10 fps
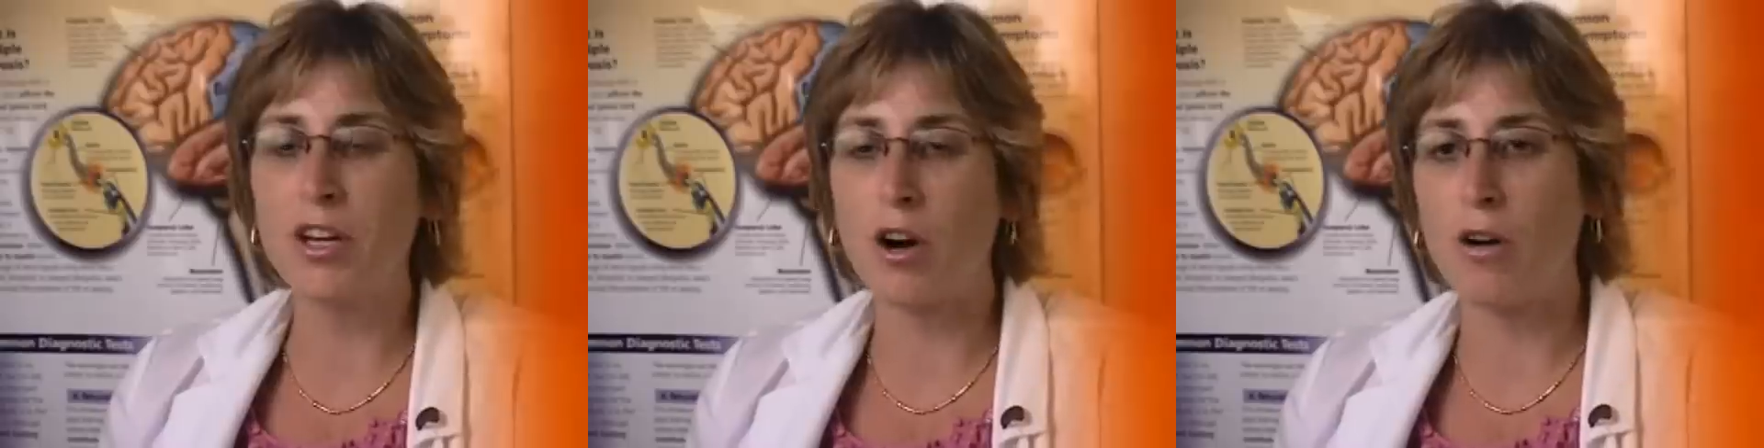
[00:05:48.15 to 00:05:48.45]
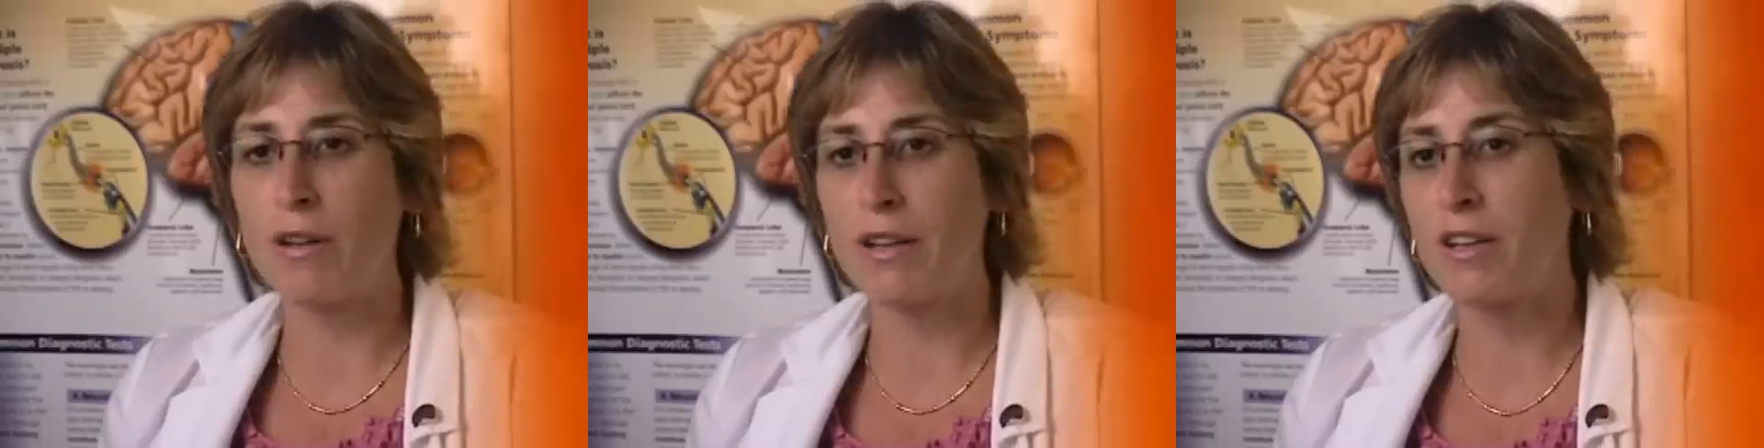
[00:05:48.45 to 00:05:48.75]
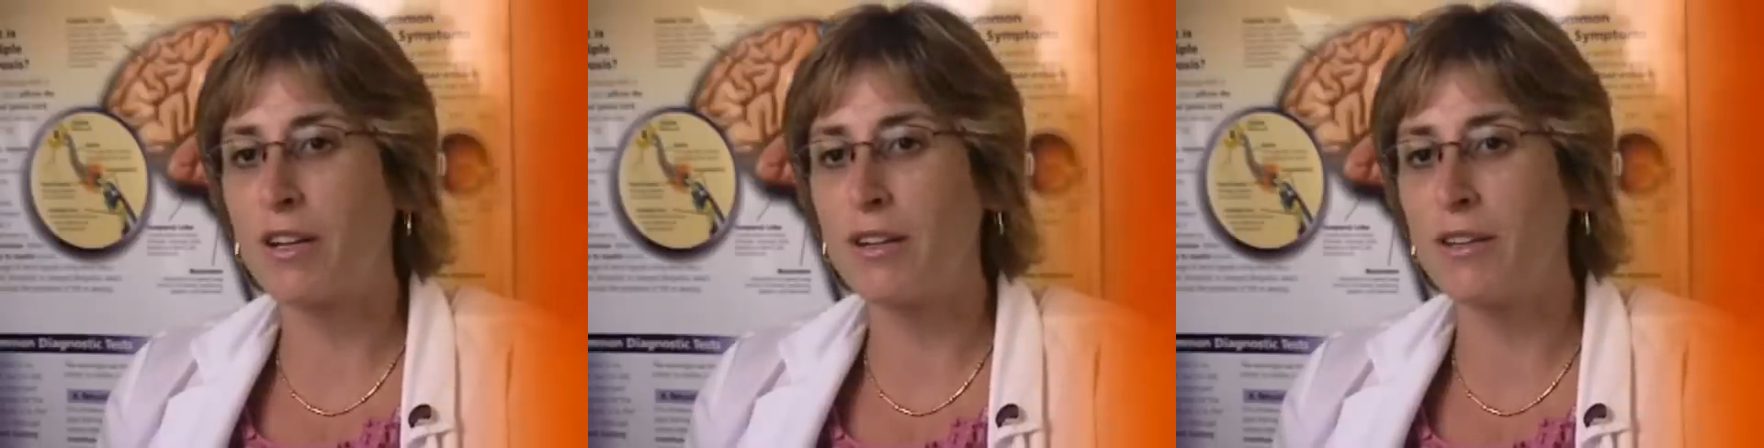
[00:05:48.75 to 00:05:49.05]
call
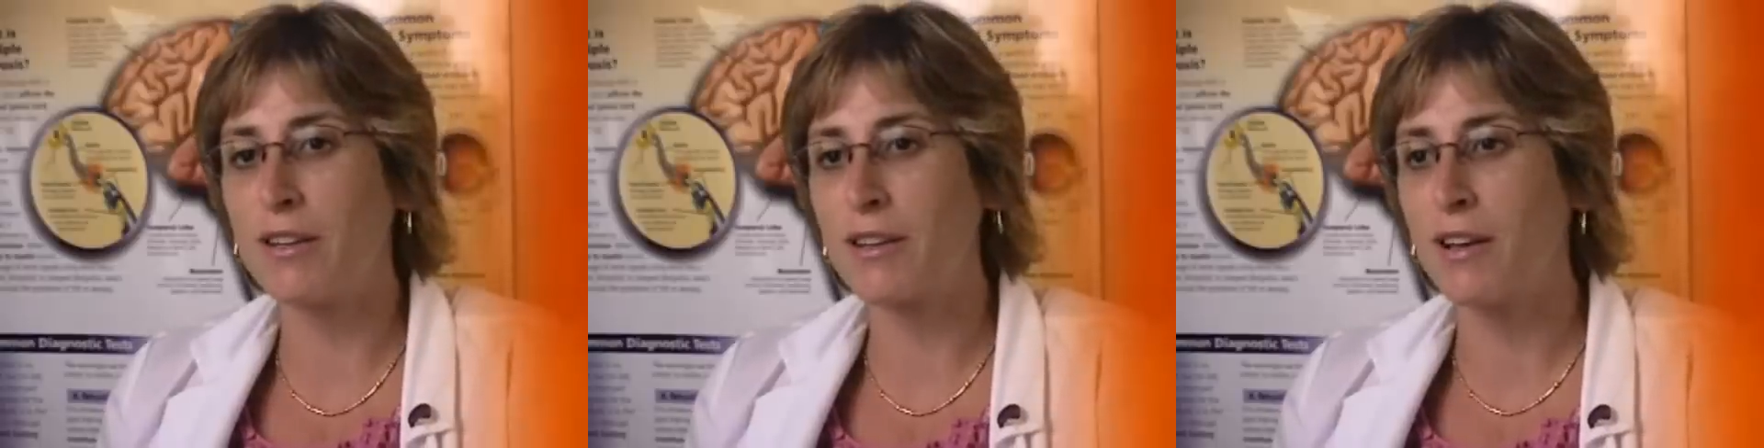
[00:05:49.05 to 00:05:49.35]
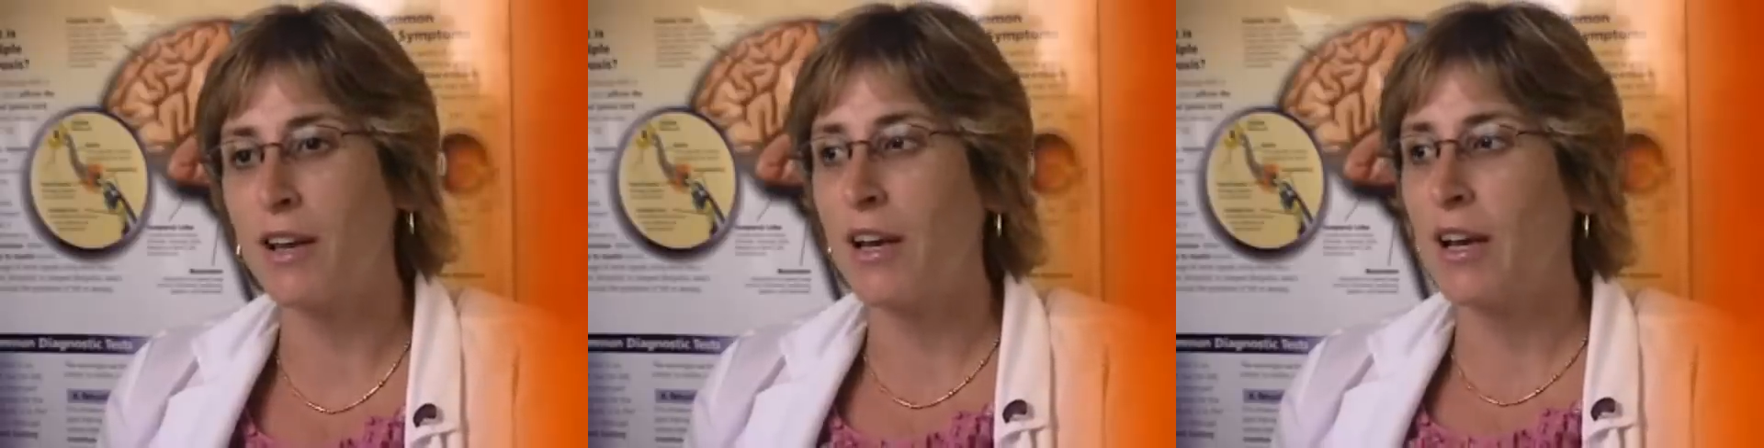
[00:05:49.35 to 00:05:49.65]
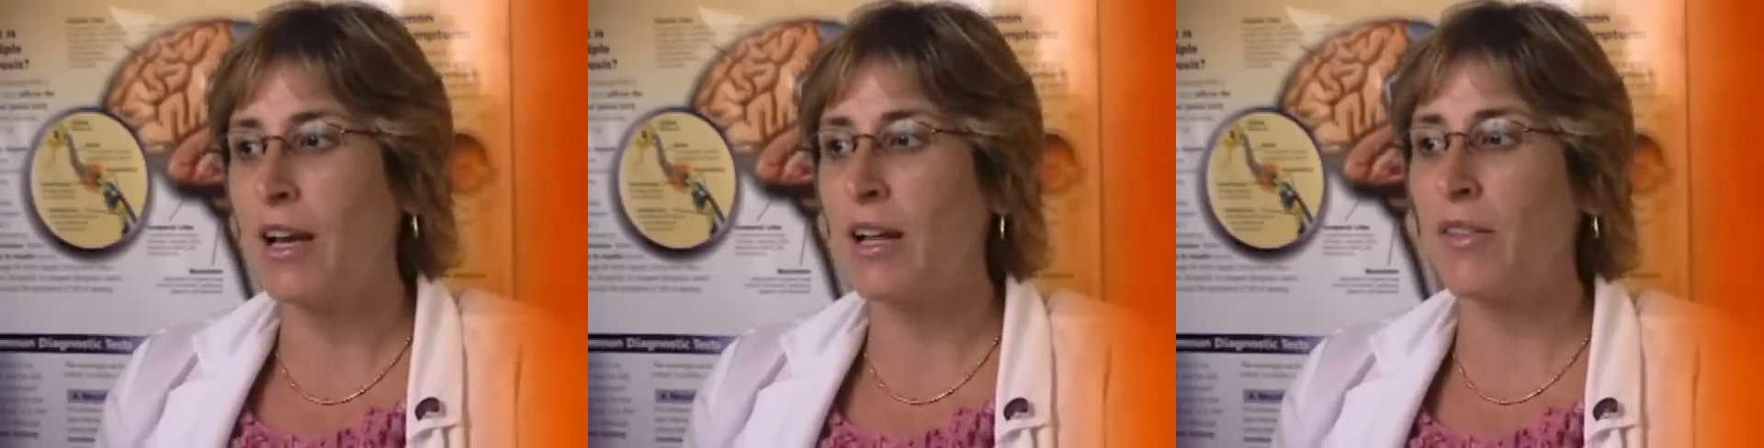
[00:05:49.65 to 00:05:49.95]
at the clinic
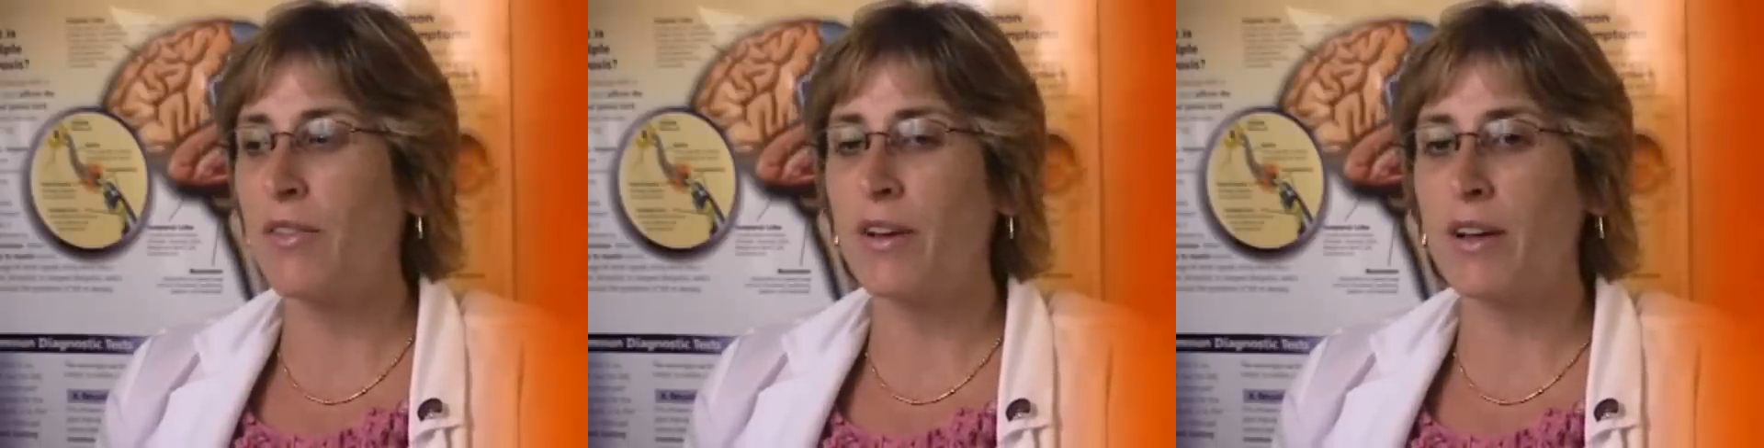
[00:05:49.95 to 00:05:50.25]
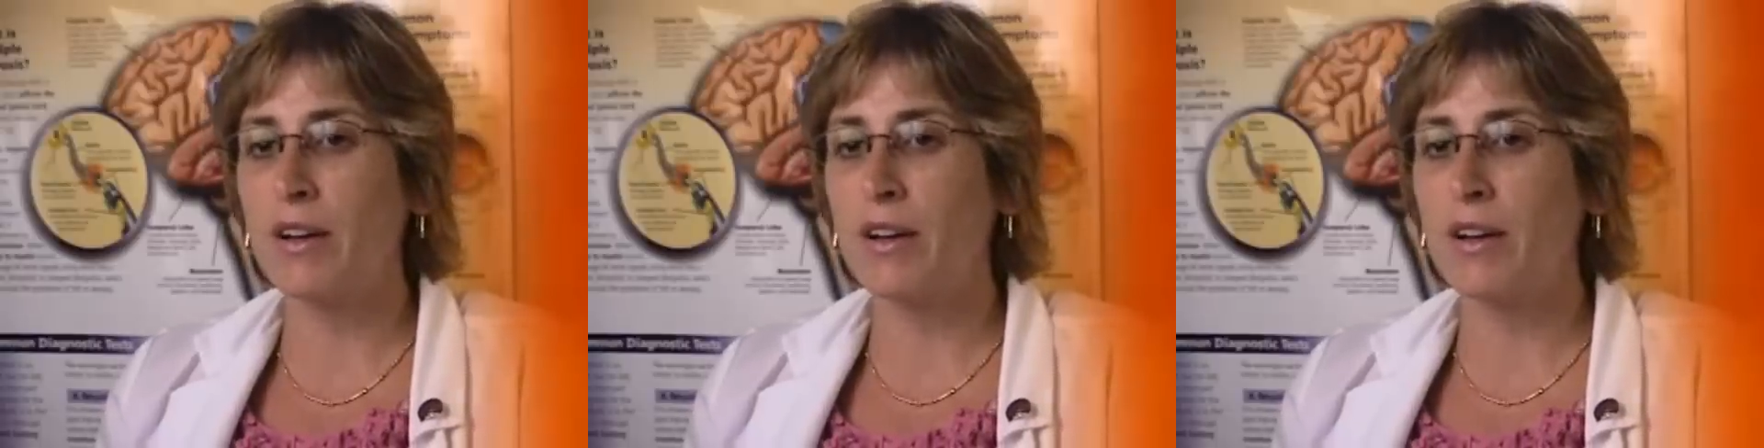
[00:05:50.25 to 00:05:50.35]
and